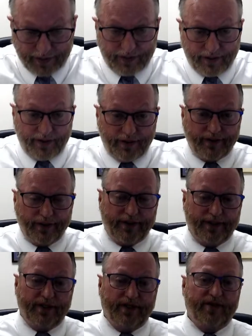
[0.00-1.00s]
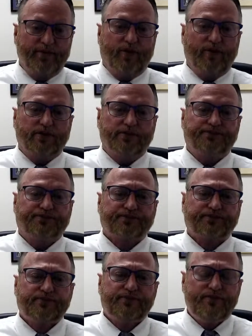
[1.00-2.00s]
You couldn't get any more.
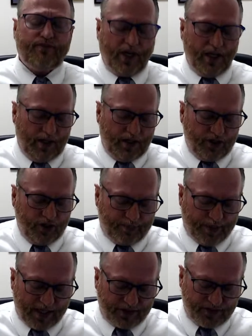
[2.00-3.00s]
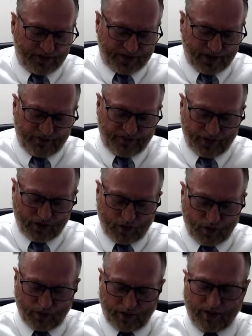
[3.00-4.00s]
You backed yourself in a
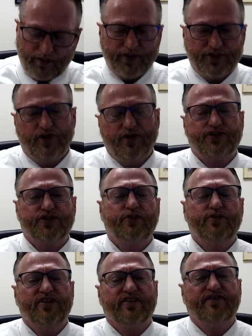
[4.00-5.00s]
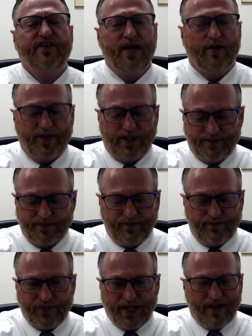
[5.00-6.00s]
corner, which hurts you and your family.
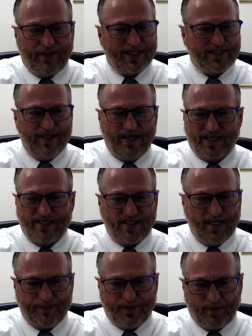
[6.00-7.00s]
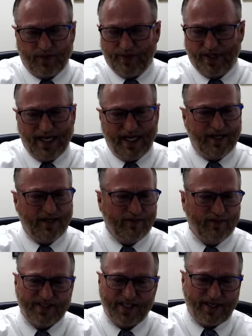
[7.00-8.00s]
That's not acceptable. When I
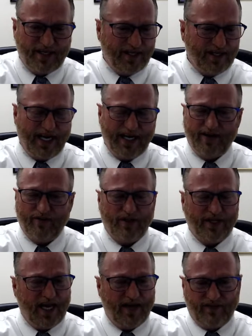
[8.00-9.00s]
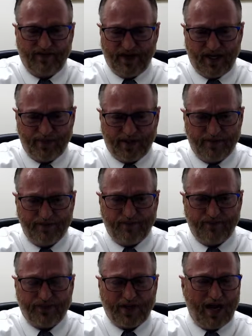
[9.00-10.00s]
was a kid, I didn't really have a family.
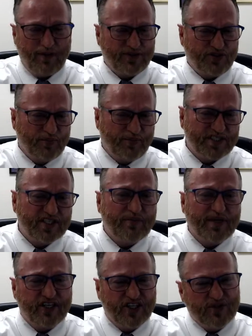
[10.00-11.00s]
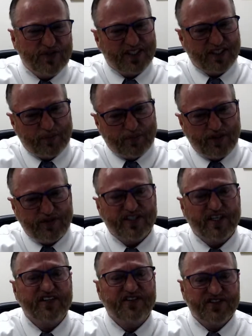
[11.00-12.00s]
I was too busy being used and abused, and
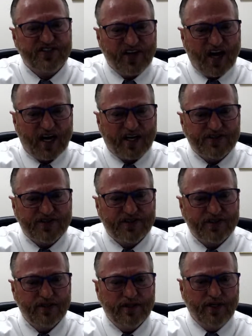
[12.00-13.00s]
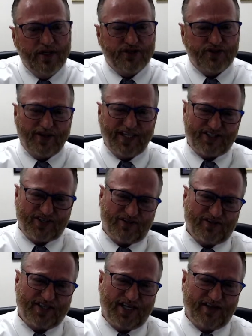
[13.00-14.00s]
it sucks. So let's
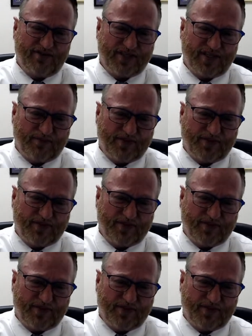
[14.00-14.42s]
understand something.